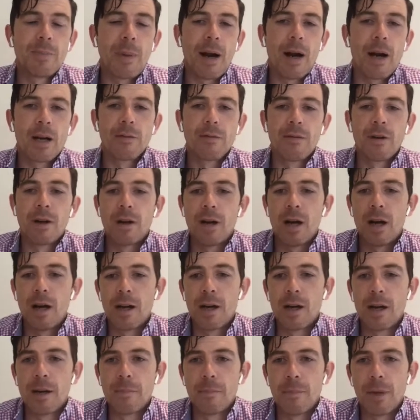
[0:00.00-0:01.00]
part of
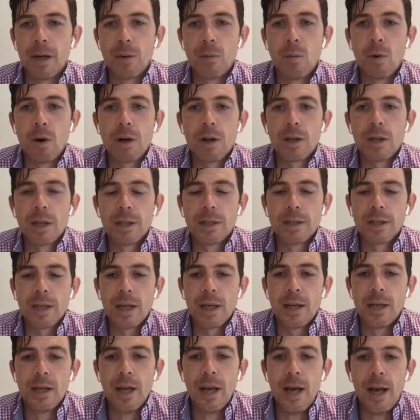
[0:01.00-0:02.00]
my work as
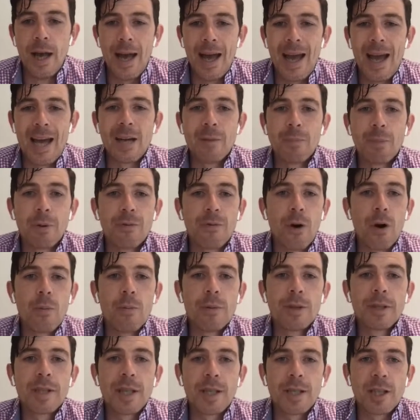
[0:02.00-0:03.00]
head of
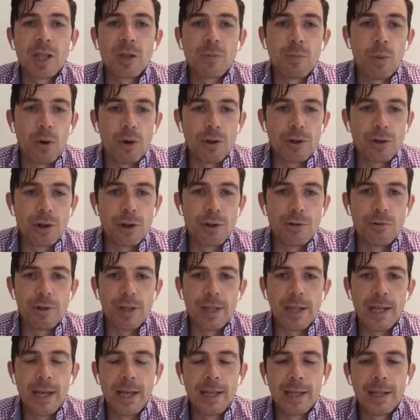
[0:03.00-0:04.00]
performance at the Sports Surgery
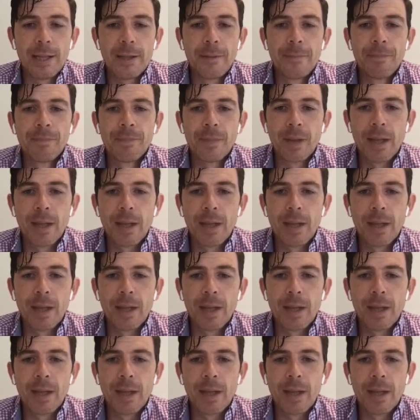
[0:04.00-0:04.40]
Clinic,